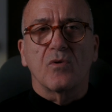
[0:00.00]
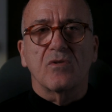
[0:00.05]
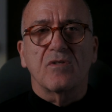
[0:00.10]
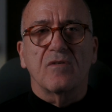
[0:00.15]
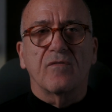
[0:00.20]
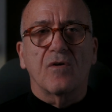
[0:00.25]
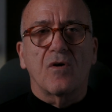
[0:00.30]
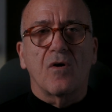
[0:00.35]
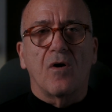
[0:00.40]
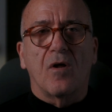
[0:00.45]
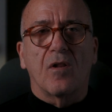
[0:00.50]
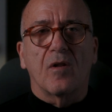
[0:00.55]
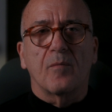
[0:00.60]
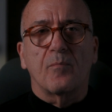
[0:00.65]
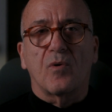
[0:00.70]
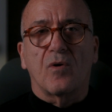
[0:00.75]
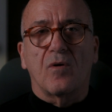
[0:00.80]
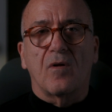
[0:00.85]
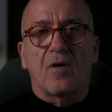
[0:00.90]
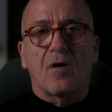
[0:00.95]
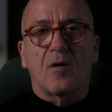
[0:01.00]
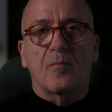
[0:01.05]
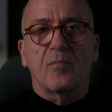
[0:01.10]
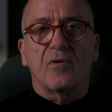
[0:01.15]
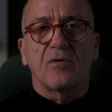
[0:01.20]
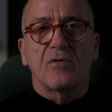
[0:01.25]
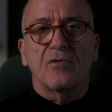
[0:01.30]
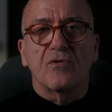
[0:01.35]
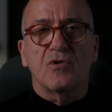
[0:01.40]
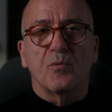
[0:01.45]
of call at Pearl
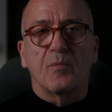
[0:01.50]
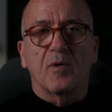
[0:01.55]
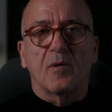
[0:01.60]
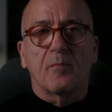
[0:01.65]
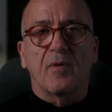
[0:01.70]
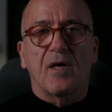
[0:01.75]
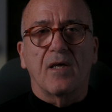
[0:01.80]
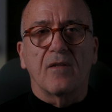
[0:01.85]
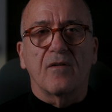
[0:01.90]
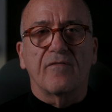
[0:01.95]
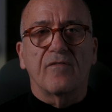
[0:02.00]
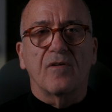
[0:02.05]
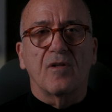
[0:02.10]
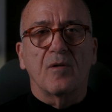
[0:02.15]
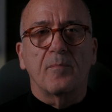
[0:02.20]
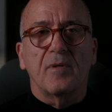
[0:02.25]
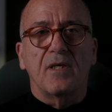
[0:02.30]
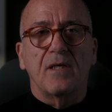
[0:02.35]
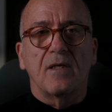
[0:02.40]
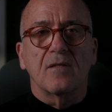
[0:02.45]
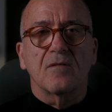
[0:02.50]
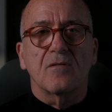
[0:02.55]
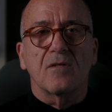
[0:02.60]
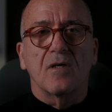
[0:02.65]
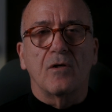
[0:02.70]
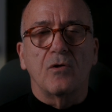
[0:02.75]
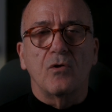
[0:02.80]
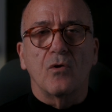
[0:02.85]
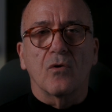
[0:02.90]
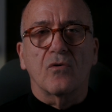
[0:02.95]
Harbor, Subic Bay, the Philippines,
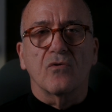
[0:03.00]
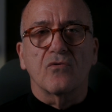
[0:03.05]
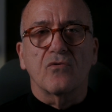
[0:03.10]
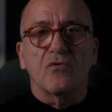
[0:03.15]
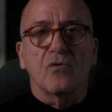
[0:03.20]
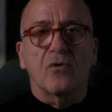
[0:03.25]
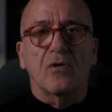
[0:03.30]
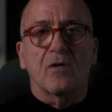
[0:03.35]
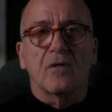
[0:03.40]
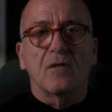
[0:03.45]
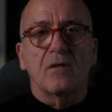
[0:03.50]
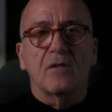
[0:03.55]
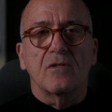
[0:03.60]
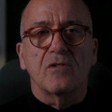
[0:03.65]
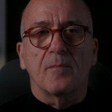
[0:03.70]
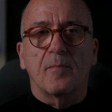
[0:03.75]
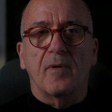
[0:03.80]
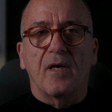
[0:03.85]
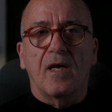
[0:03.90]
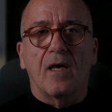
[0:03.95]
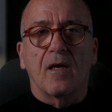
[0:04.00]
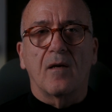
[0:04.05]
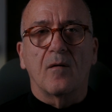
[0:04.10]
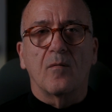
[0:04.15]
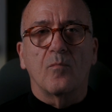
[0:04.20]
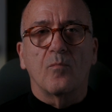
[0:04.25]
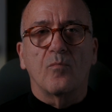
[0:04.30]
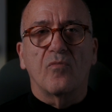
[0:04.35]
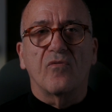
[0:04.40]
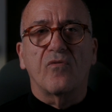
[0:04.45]
and Yokosuka,
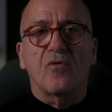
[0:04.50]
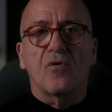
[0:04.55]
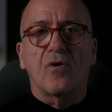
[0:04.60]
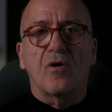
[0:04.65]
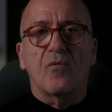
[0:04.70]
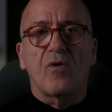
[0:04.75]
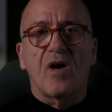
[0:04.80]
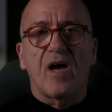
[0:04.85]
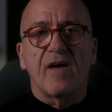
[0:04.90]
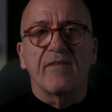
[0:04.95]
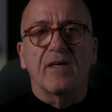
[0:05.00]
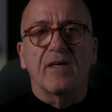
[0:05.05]
Japan, before arriving